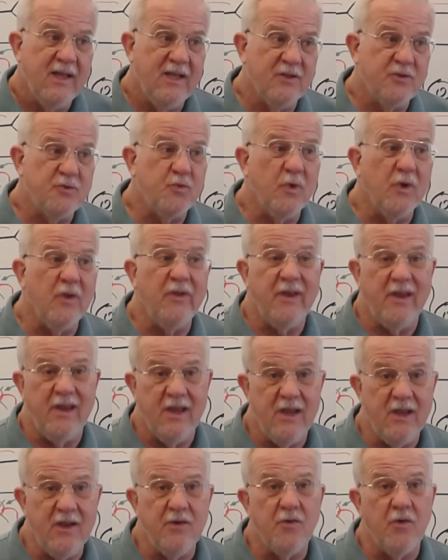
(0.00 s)
is really
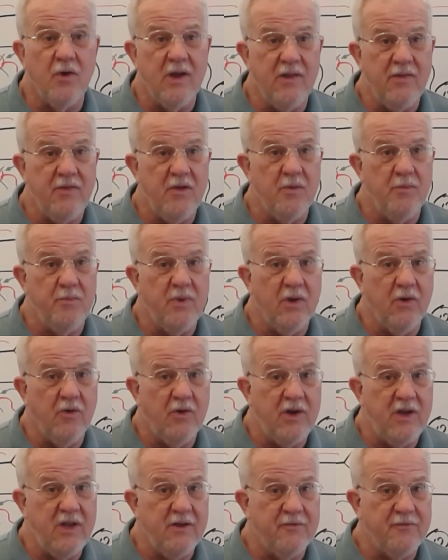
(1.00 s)
hindering the
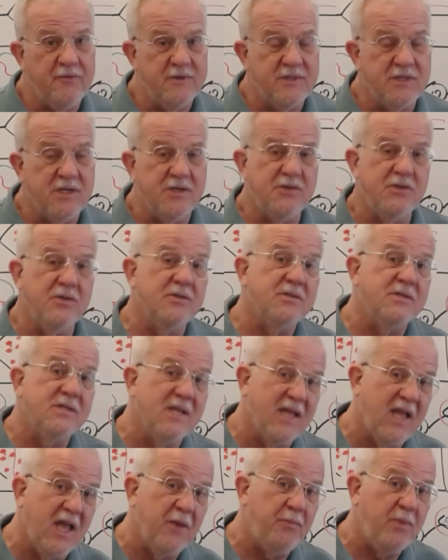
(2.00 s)
ability of physicians
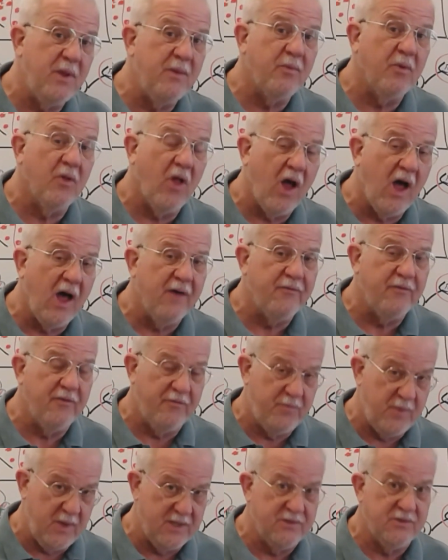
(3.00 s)
to get people off
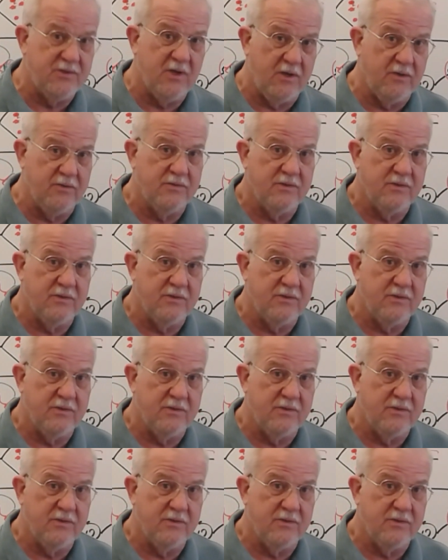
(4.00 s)
of benzos.